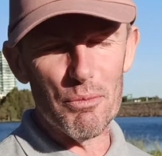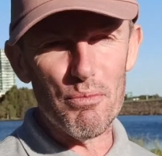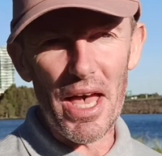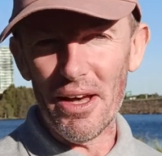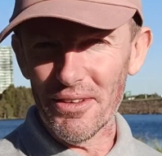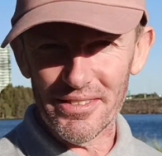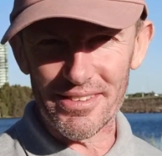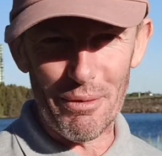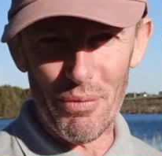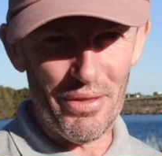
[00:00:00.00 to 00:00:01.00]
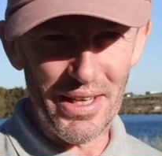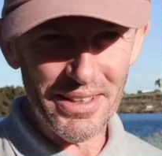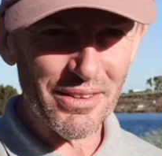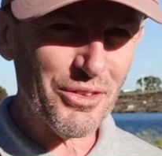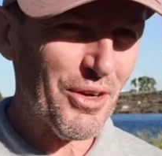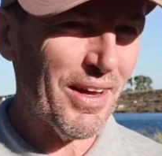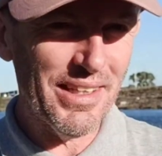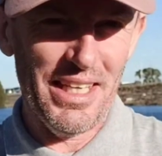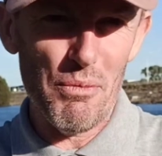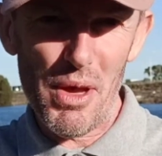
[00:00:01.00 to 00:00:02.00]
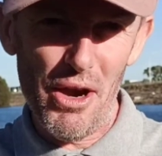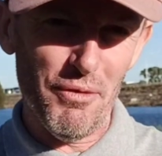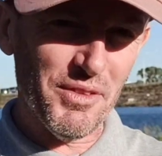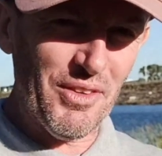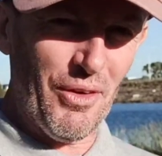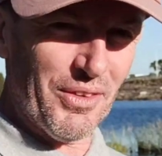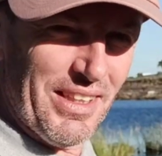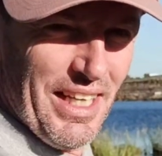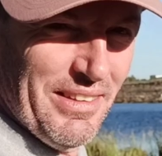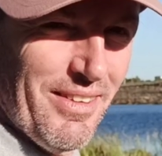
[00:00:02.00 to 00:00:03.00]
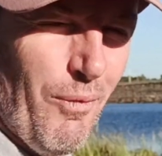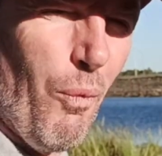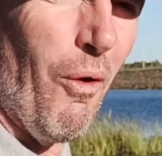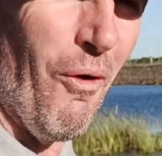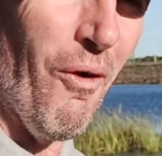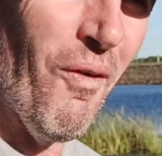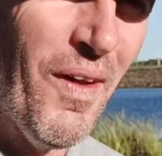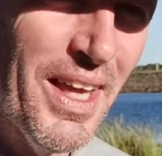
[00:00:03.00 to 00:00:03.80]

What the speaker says: to bounce something, just try hitting a pair of socks against the wall,